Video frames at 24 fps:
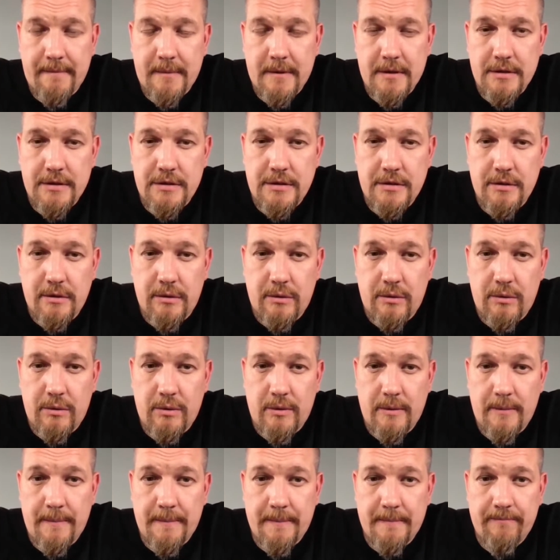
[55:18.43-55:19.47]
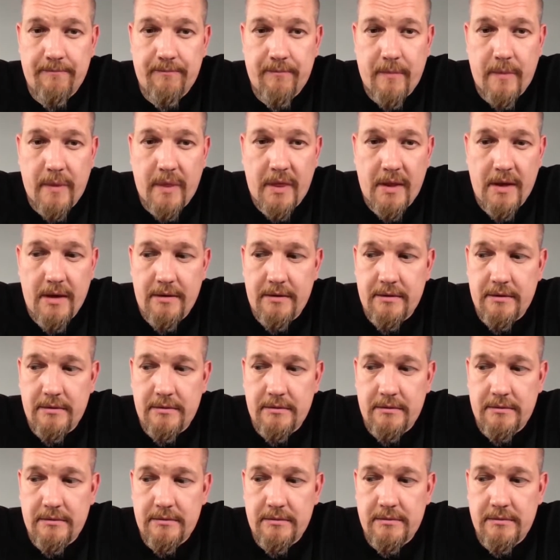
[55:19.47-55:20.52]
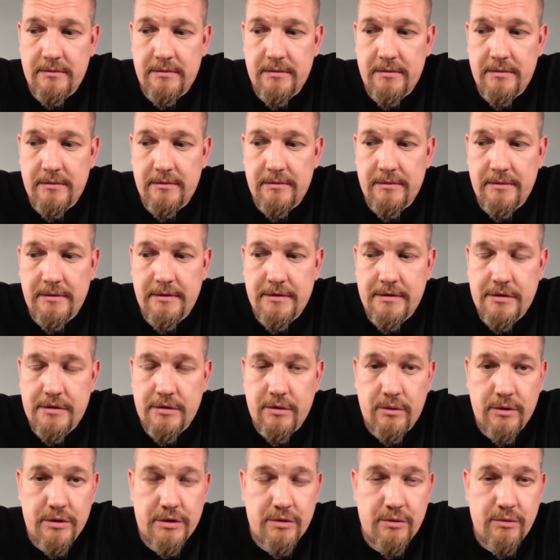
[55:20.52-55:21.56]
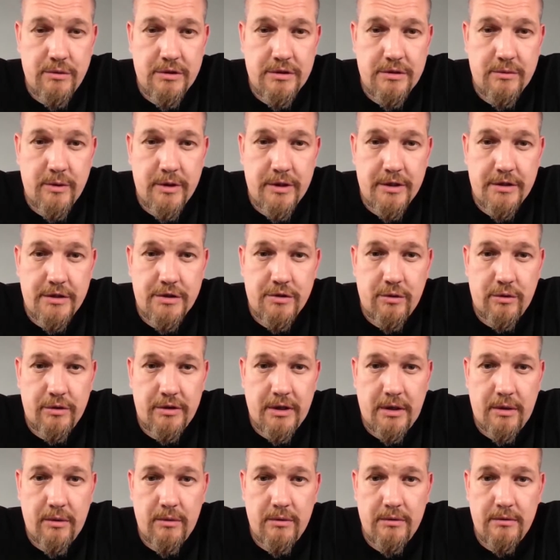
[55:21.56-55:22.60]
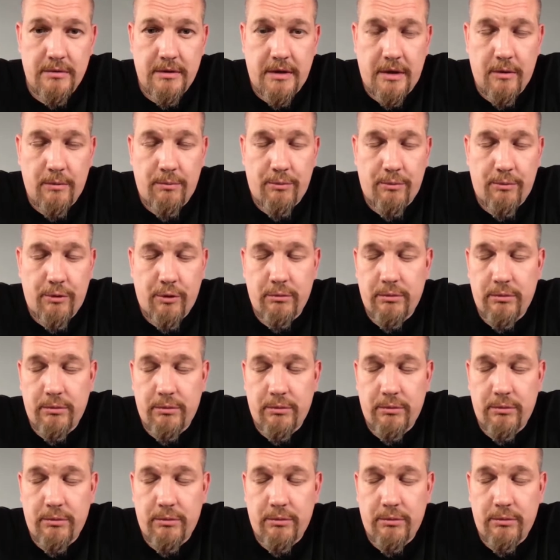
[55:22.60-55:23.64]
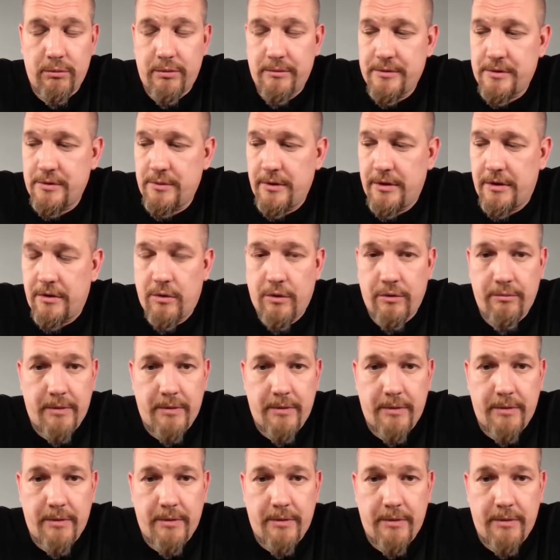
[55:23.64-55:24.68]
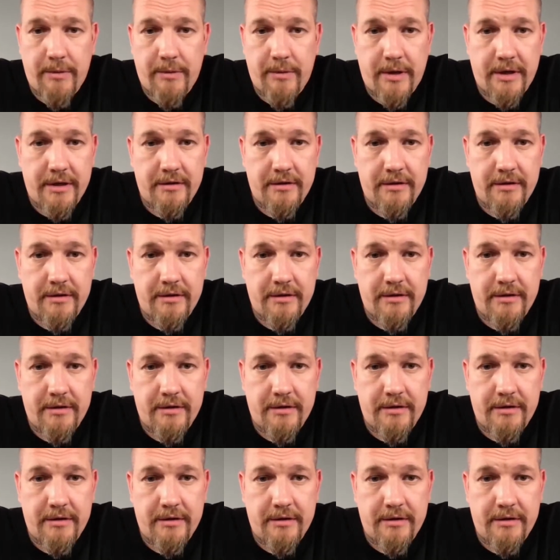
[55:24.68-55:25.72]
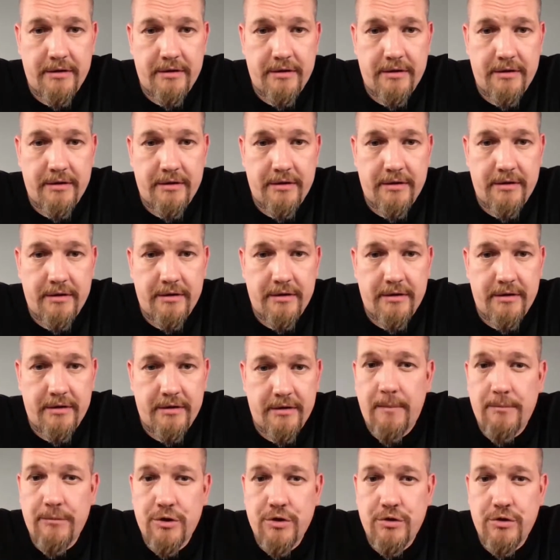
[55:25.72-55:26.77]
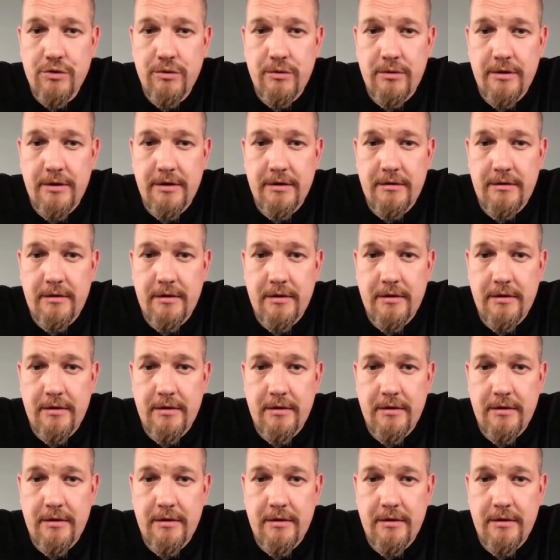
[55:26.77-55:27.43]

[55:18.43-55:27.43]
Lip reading: So as soon as we sort our problems with coin market cap and all like other things, I'm sure that